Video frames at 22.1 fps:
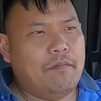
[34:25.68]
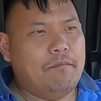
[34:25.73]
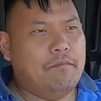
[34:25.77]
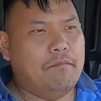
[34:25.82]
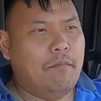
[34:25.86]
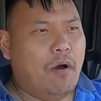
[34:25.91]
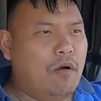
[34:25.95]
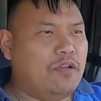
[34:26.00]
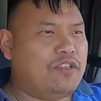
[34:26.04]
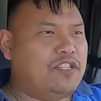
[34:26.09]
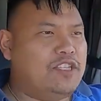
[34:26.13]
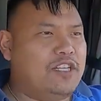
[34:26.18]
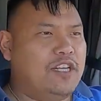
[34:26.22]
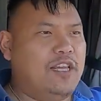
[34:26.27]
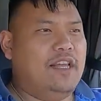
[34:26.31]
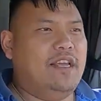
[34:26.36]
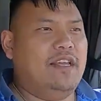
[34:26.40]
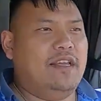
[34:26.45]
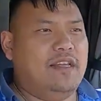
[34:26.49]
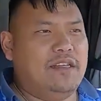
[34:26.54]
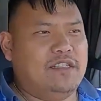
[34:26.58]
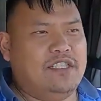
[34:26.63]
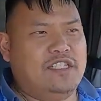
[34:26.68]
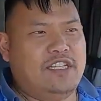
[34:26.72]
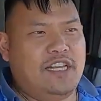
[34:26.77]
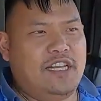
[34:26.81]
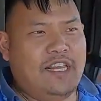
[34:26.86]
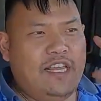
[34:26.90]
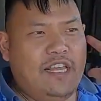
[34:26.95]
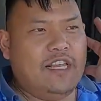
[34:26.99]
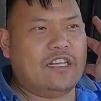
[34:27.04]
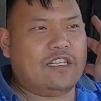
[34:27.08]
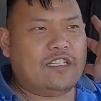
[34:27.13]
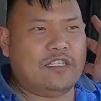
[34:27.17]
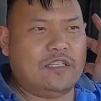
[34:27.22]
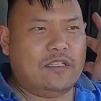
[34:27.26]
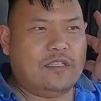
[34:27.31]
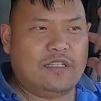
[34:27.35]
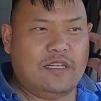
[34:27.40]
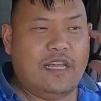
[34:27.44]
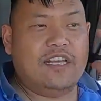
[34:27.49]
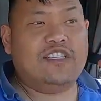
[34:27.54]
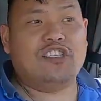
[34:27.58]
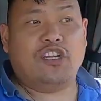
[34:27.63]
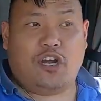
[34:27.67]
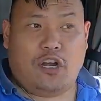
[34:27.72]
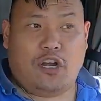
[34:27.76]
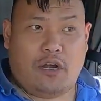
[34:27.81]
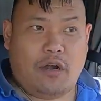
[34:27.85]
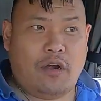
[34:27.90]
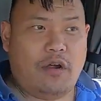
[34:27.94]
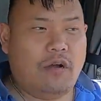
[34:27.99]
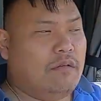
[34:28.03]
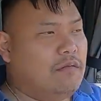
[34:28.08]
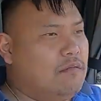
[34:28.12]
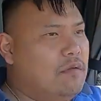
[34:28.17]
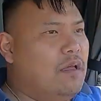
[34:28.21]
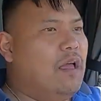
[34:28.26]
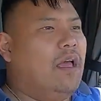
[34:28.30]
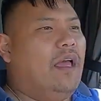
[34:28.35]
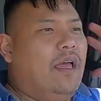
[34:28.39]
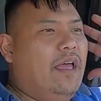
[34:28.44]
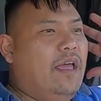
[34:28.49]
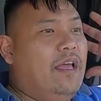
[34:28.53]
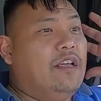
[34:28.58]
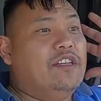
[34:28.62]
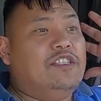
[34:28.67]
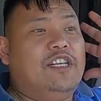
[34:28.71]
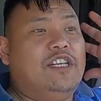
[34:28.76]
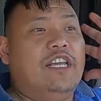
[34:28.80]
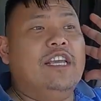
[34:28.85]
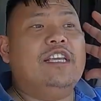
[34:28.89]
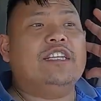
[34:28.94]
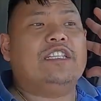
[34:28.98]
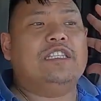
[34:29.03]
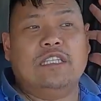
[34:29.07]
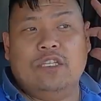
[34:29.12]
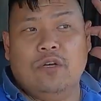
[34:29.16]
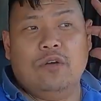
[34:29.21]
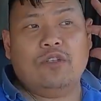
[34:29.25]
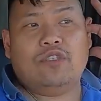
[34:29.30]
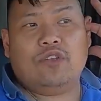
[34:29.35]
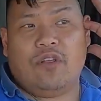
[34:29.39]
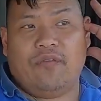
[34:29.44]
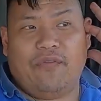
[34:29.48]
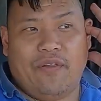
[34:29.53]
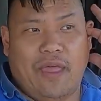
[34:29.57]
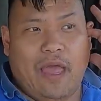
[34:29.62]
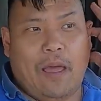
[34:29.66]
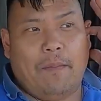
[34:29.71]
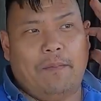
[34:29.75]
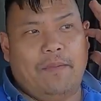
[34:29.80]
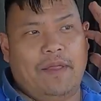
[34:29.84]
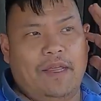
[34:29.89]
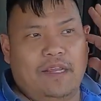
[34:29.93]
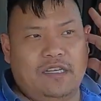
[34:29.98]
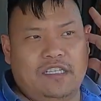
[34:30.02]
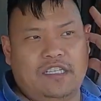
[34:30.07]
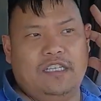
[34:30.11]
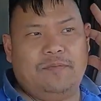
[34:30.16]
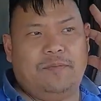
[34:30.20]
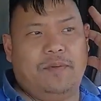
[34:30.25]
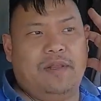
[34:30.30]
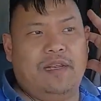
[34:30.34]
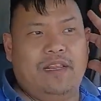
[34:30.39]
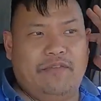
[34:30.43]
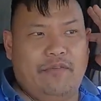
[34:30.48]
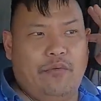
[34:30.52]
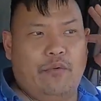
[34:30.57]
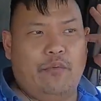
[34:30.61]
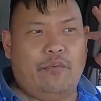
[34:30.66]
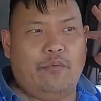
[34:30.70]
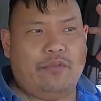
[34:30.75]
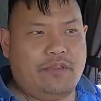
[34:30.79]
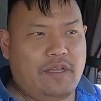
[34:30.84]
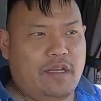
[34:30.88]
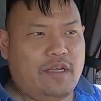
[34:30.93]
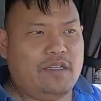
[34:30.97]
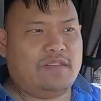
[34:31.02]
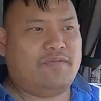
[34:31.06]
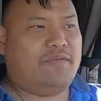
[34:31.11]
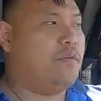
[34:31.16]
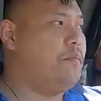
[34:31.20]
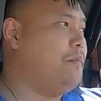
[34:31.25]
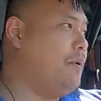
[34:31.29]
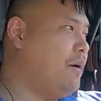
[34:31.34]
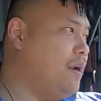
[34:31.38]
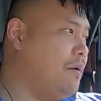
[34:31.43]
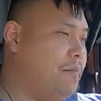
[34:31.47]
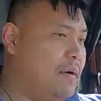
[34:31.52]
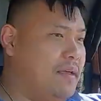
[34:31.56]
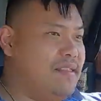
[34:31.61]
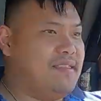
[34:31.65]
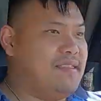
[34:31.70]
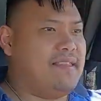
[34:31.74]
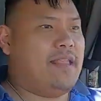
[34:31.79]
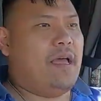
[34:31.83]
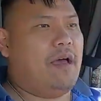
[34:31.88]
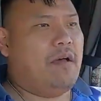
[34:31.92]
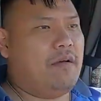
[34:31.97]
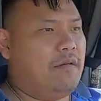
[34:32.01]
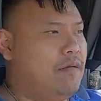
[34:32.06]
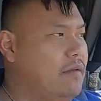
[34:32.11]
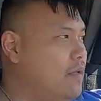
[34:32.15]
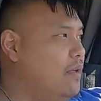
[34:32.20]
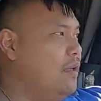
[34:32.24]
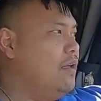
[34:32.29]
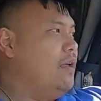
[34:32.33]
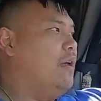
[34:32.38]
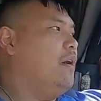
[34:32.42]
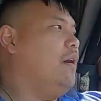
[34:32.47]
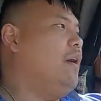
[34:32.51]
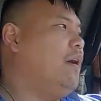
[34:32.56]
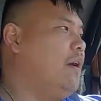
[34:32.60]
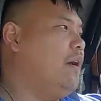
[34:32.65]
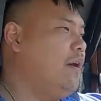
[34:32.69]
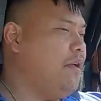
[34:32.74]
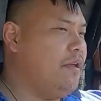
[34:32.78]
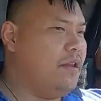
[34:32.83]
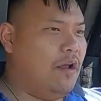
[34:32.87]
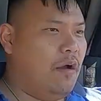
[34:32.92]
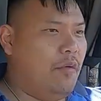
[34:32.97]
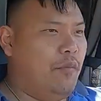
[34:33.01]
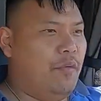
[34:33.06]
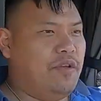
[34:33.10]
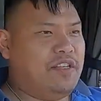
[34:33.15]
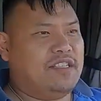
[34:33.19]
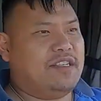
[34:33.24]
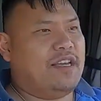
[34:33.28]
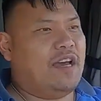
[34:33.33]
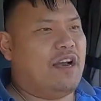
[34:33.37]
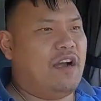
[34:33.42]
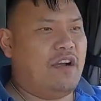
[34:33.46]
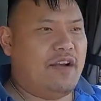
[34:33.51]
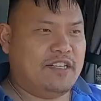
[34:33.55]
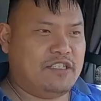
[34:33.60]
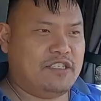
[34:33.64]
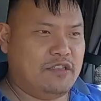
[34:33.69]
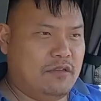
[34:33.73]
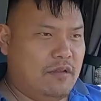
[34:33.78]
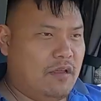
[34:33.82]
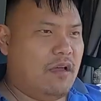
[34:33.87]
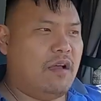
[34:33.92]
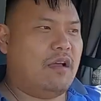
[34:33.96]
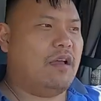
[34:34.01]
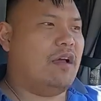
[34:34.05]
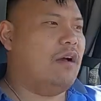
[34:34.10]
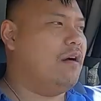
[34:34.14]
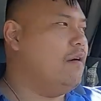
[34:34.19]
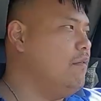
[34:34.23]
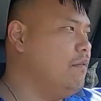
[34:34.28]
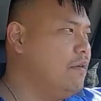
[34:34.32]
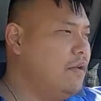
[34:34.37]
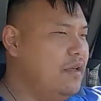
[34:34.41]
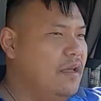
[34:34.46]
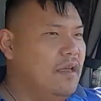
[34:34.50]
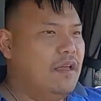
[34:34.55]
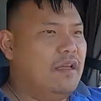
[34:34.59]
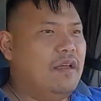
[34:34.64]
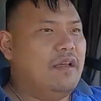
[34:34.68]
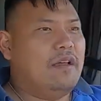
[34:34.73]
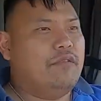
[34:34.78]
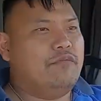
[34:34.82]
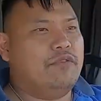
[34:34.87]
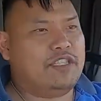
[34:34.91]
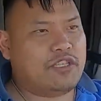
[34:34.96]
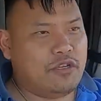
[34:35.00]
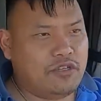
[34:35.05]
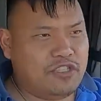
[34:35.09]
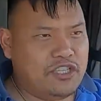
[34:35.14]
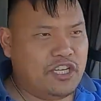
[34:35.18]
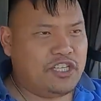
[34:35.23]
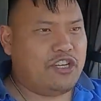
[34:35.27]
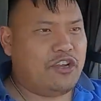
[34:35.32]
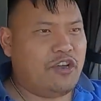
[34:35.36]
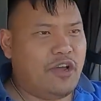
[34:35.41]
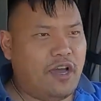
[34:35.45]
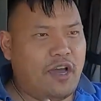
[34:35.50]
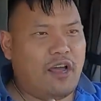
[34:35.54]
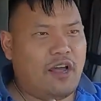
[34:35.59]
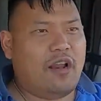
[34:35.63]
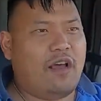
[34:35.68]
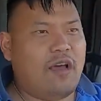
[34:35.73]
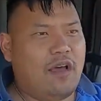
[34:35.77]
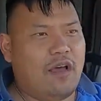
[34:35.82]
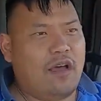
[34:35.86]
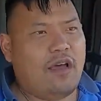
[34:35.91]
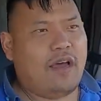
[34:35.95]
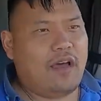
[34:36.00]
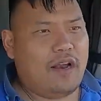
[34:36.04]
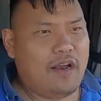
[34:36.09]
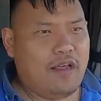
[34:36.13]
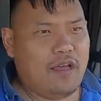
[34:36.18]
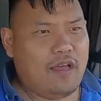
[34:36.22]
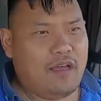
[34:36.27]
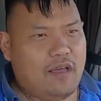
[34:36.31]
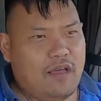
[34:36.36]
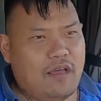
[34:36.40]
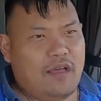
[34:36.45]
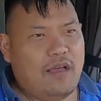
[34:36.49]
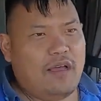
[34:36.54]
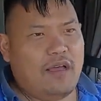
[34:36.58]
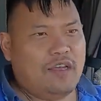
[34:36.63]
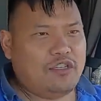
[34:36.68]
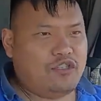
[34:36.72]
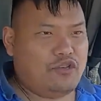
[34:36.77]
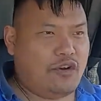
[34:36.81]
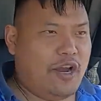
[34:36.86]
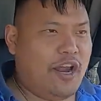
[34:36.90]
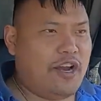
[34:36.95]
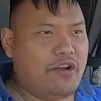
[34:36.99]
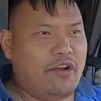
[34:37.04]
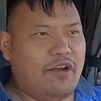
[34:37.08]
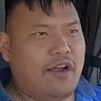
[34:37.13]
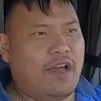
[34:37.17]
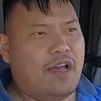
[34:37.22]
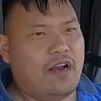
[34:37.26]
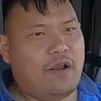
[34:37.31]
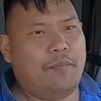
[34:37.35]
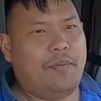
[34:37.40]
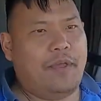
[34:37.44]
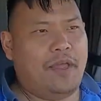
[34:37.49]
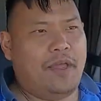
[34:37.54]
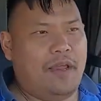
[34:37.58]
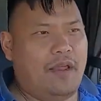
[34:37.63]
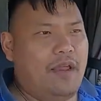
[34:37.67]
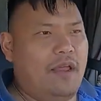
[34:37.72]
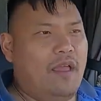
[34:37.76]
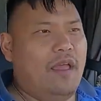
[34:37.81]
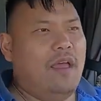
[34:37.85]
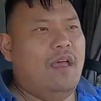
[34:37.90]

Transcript: Mochi, it's a girl. She is new to the family. She's been living with us for about a month now. You know, we just got her not too long ago. We're still teaching her how to train her how to pee,